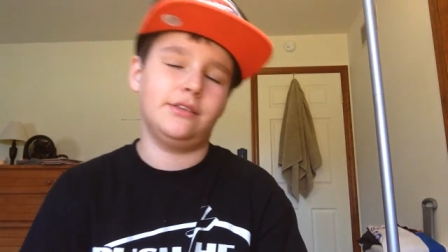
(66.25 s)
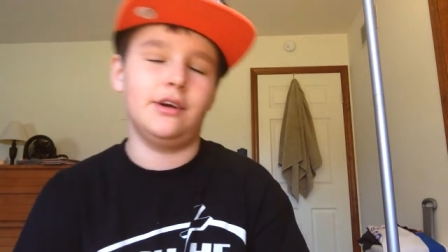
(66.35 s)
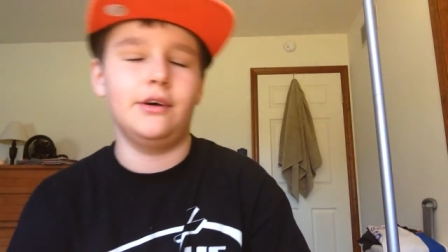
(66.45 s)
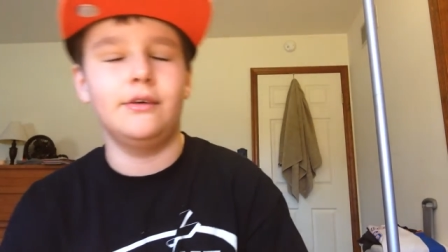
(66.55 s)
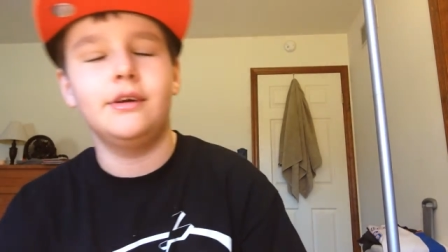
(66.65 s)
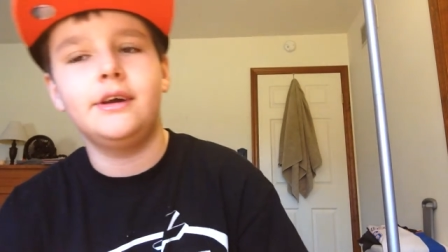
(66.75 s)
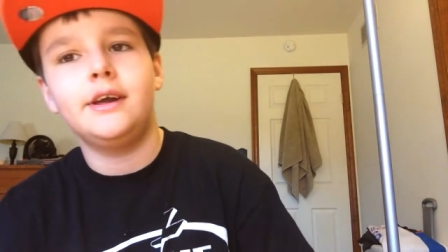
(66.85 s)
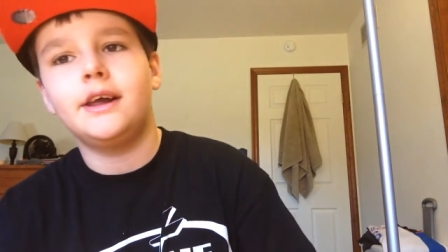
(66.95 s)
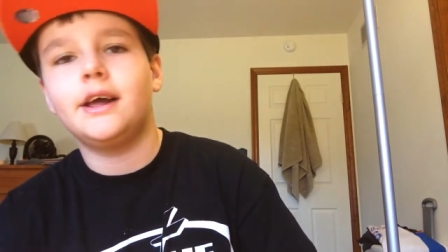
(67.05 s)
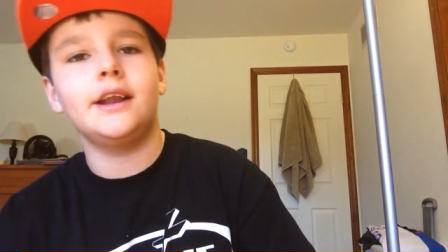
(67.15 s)
So,
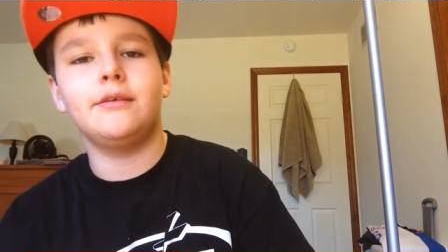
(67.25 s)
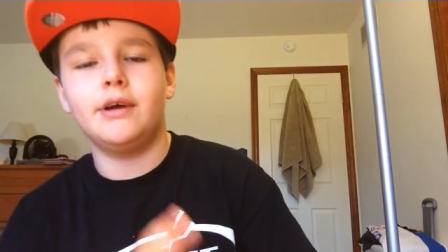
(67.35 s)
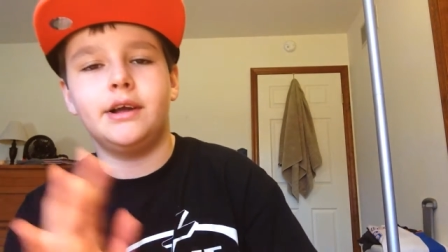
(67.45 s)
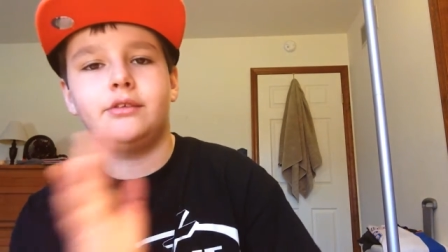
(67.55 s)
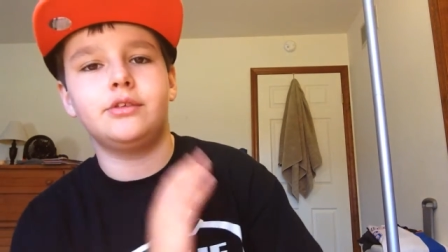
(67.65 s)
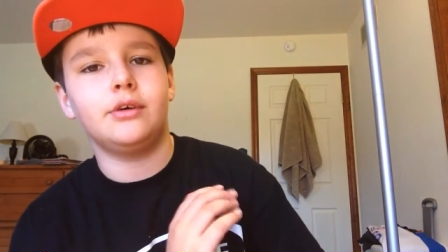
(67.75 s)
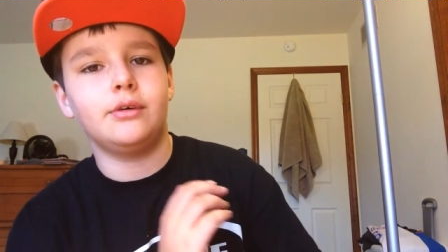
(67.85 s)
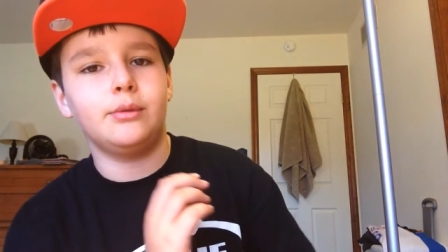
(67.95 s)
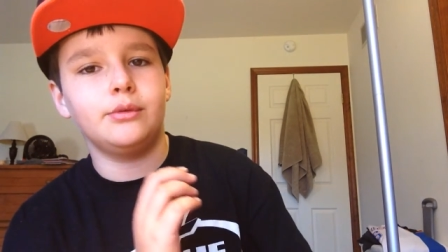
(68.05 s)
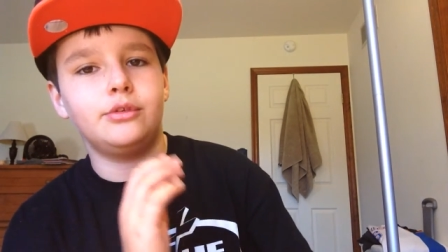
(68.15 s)
anyway,
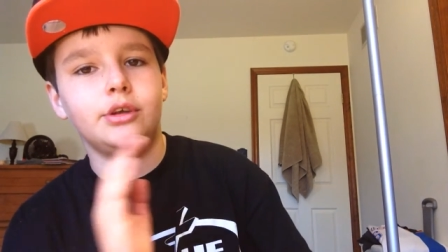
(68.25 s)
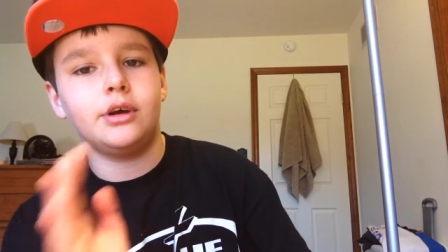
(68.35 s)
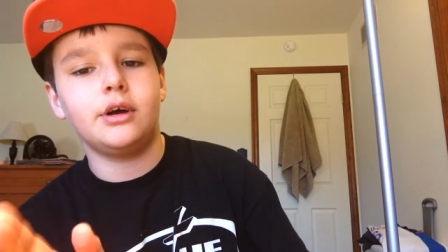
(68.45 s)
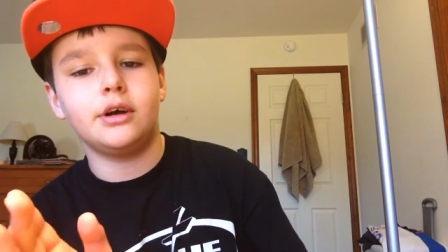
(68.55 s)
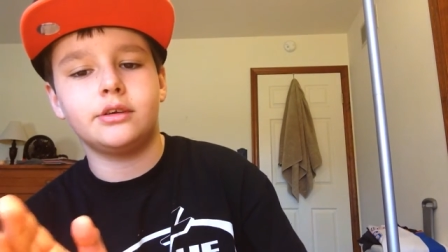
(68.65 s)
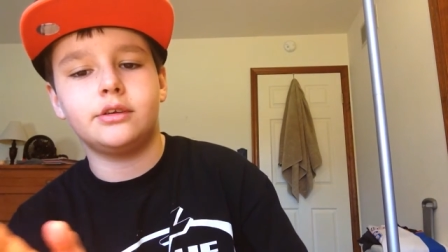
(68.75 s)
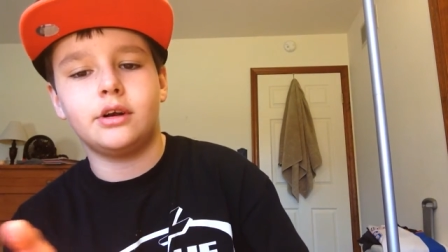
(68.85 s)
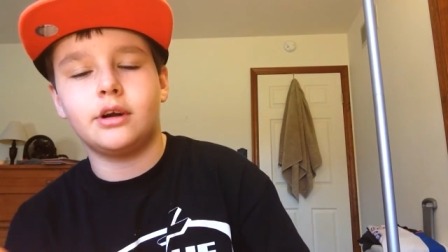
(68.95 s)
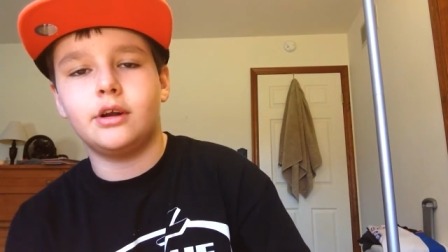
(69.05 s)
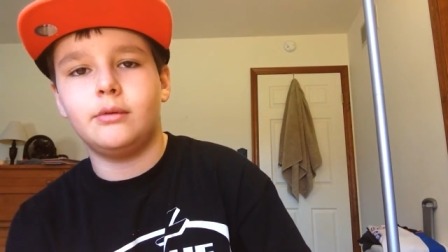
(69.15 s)
so Seahawks
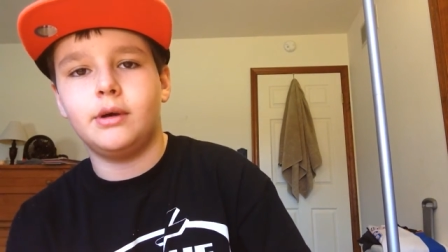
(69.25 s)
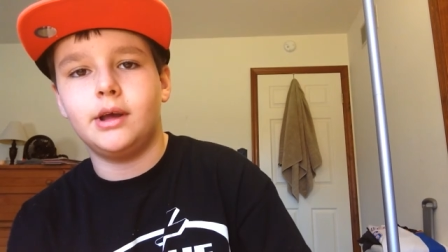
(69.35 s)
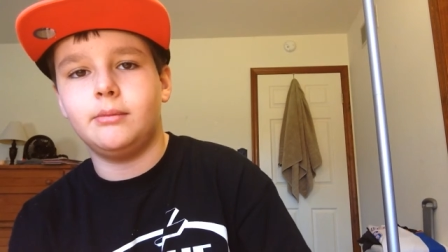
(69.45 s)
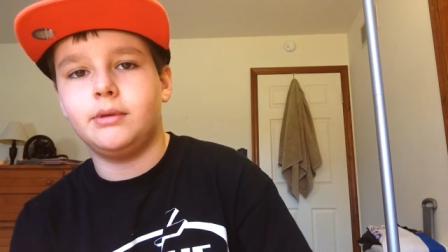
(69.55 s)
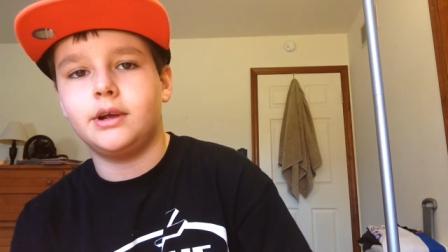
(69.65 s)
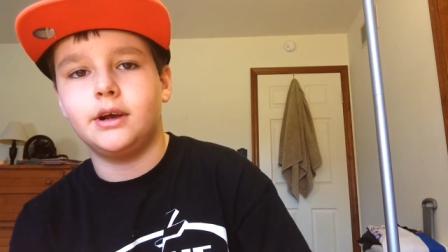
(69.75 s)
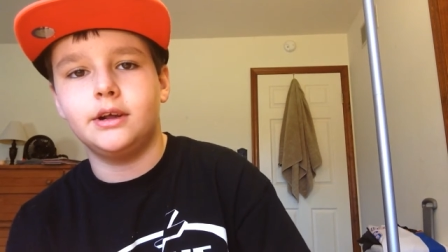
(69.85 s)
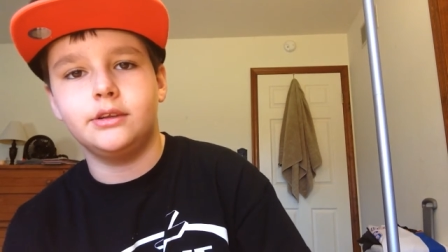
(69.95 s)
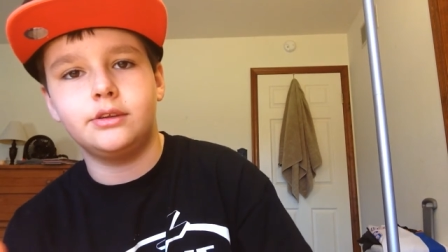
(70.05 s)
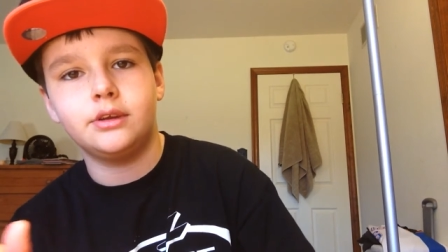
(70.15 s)
are going to win
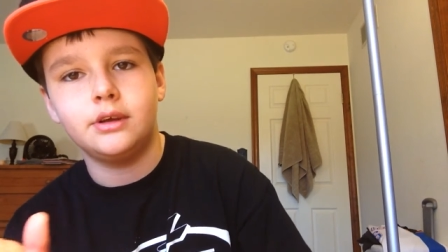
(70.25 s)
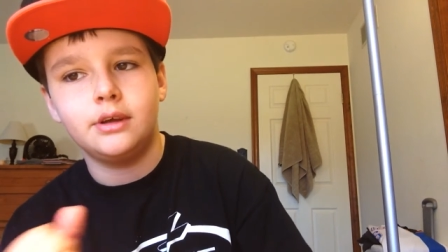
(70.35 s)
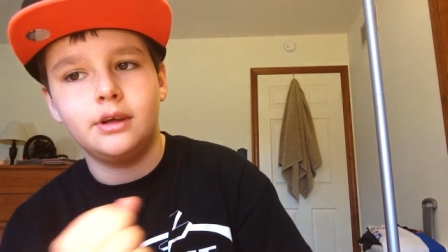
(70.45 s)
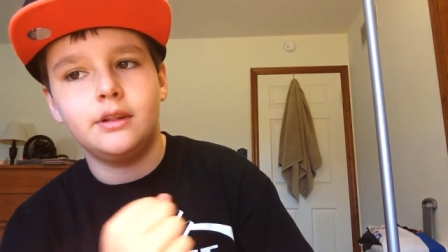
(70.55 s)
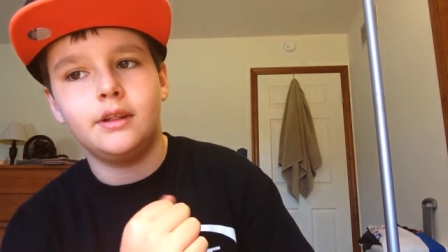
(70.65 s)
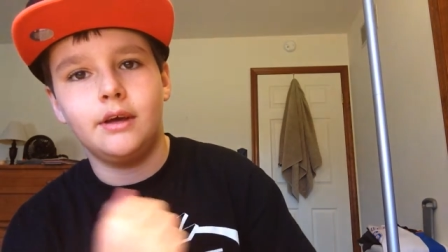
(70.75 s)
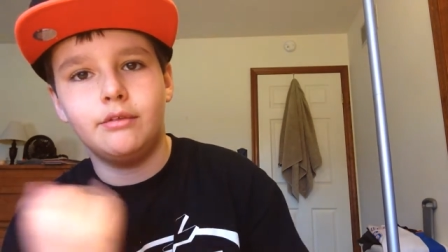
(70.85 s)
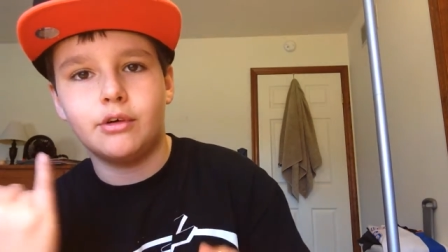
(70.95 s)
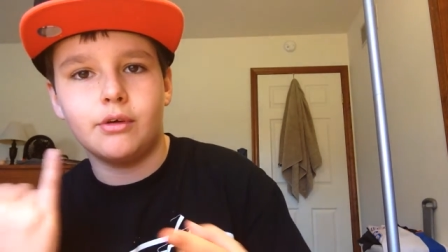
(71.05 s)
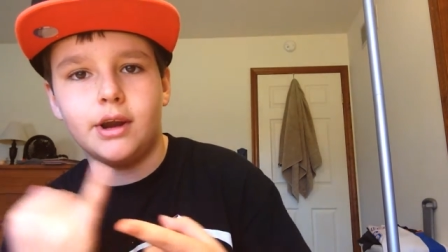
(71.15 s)
because they
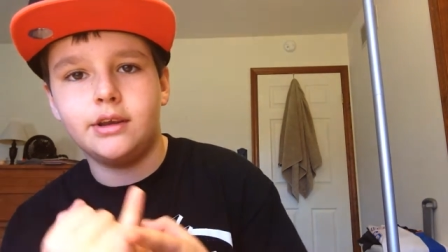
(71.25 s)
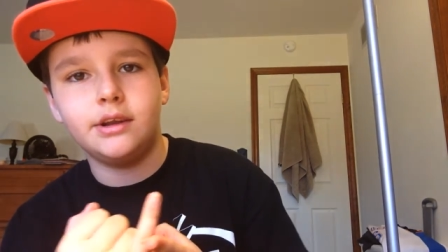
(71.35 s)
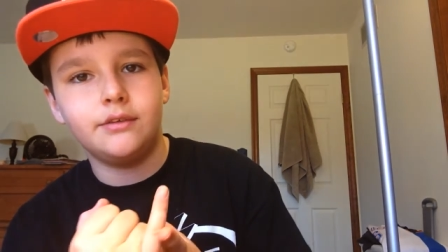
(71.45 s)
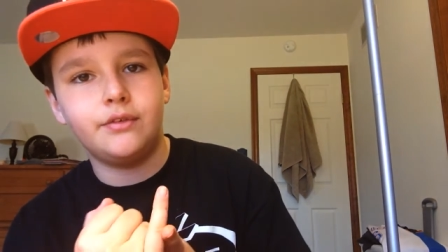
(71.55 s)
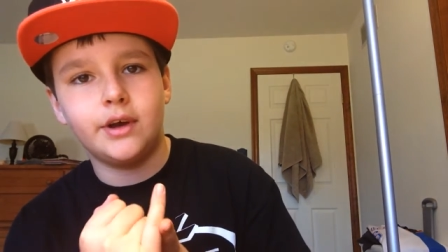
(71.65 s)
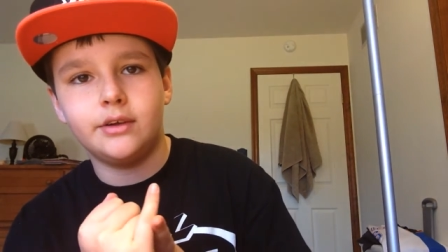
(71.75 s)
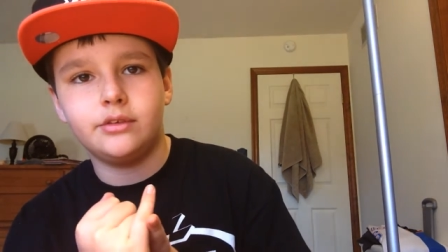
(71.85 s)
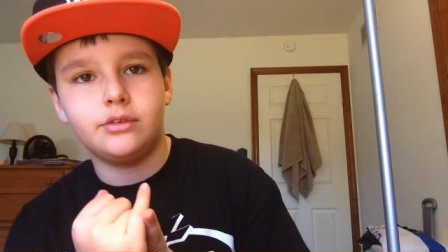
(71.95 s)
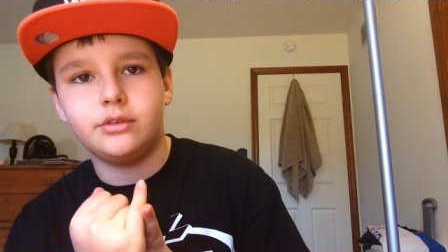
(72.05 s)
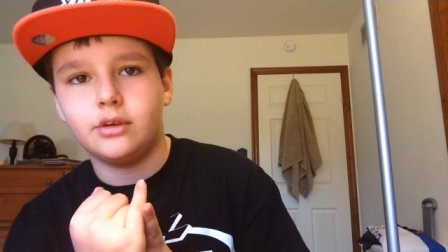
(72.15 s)
have a great
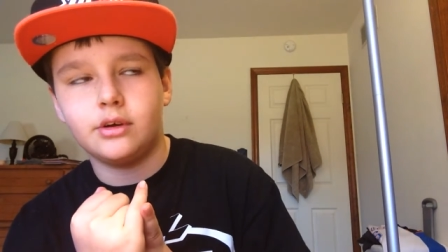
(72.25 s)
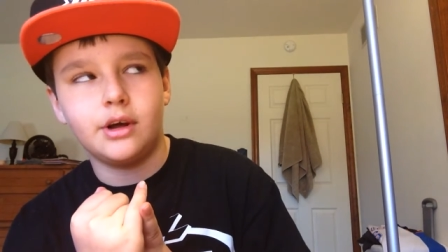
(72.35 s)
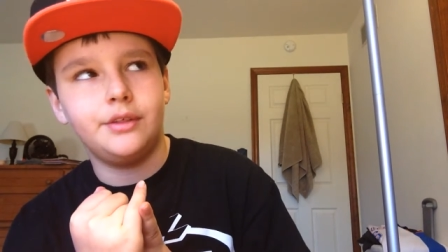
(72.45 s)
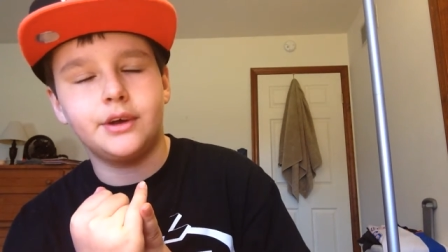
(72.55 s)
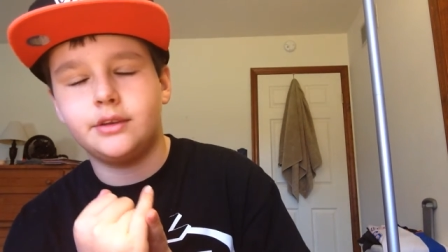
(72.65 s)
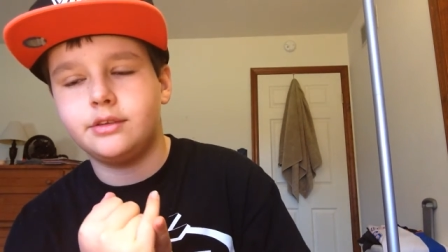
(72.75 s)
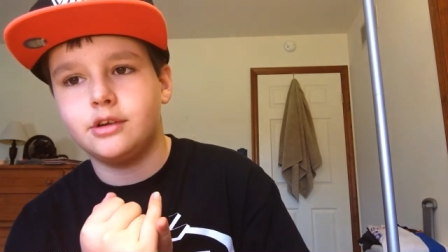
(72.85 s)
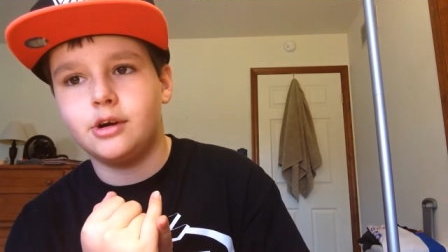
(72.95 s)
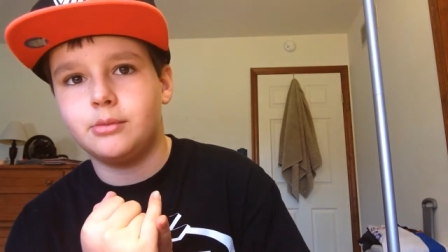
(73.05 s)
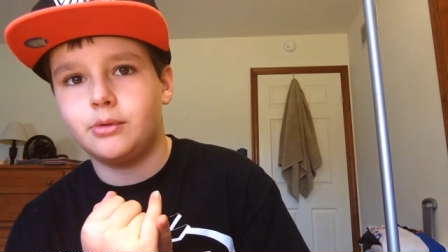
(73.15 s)
defense. I think it's
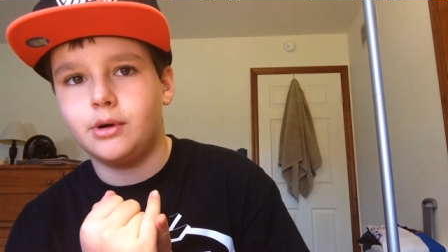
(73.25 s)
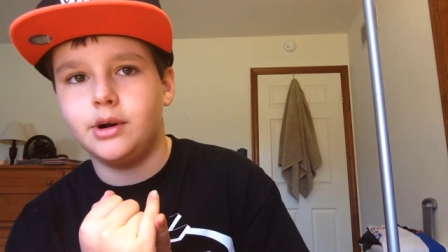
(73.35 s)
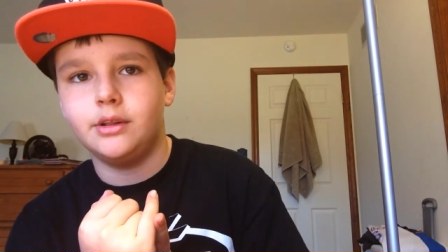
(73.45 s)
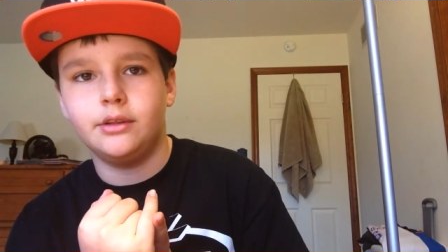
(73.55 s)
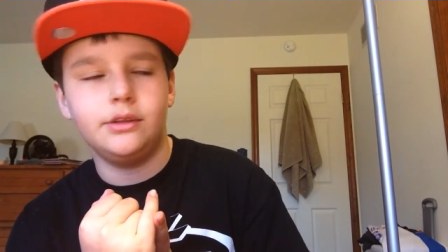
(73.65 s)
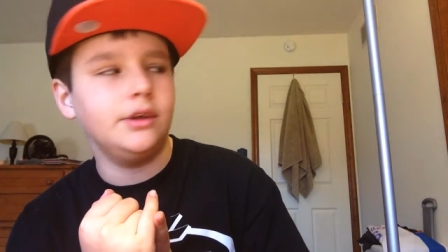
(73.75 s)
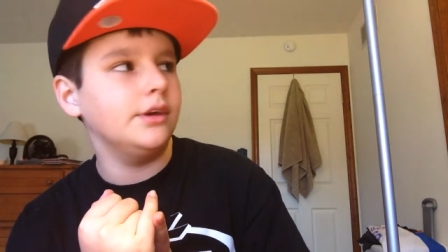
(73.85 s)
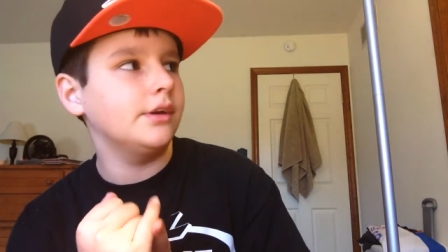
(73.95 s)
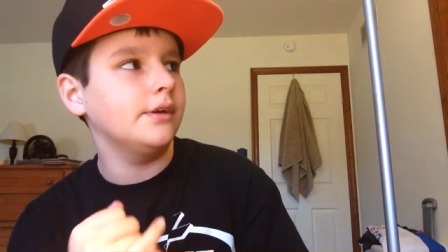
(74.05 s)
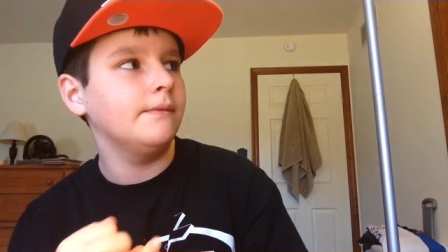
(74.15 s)
the number one in the
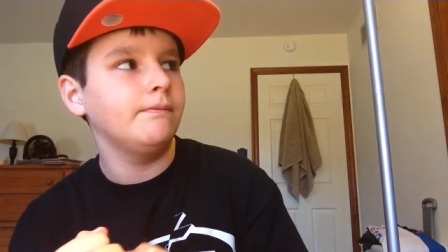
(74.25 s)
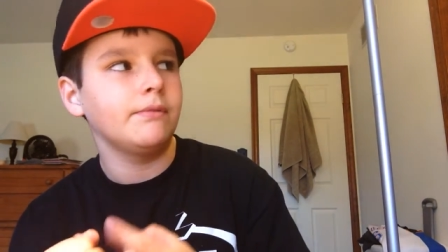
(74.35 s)
league.